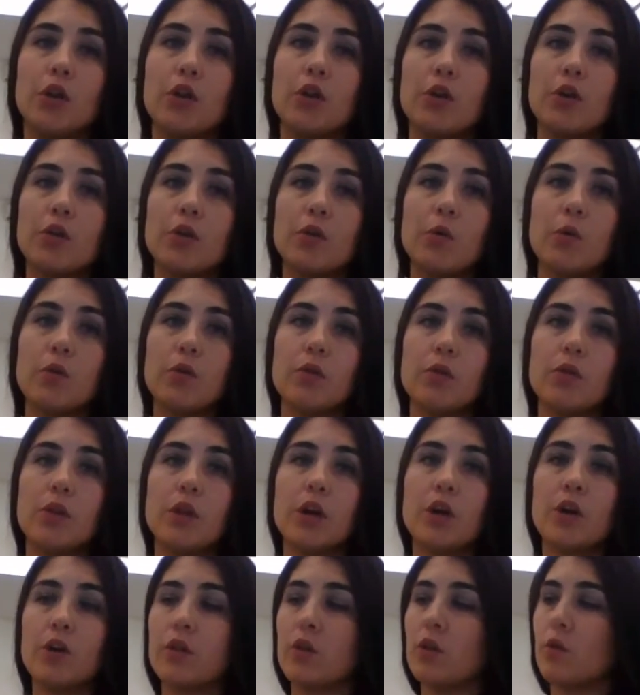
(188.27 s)
they're
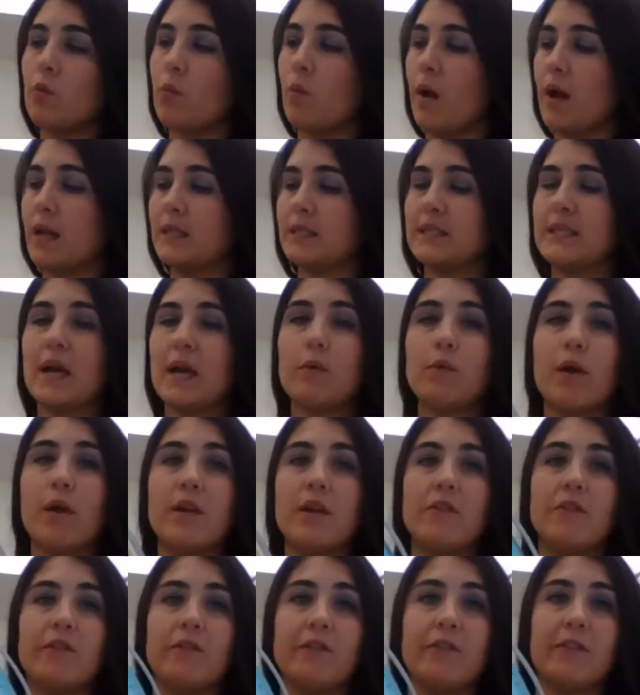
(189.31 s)
the ones that
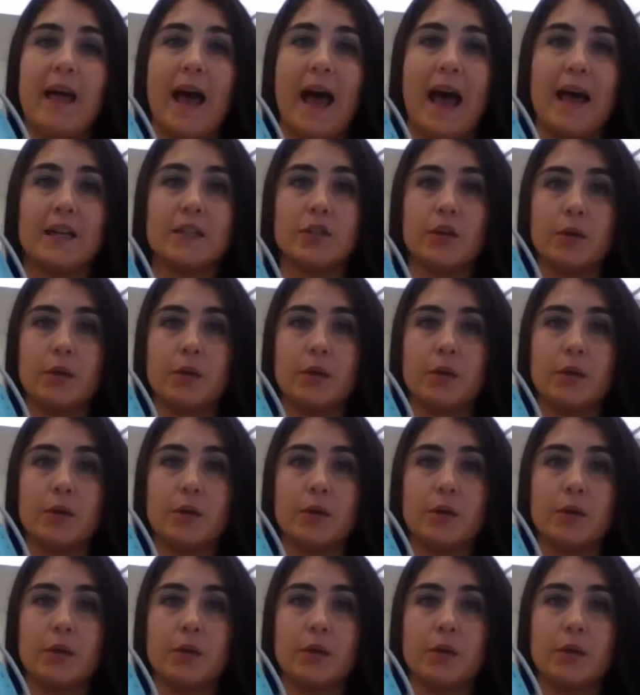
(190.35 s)
run flat.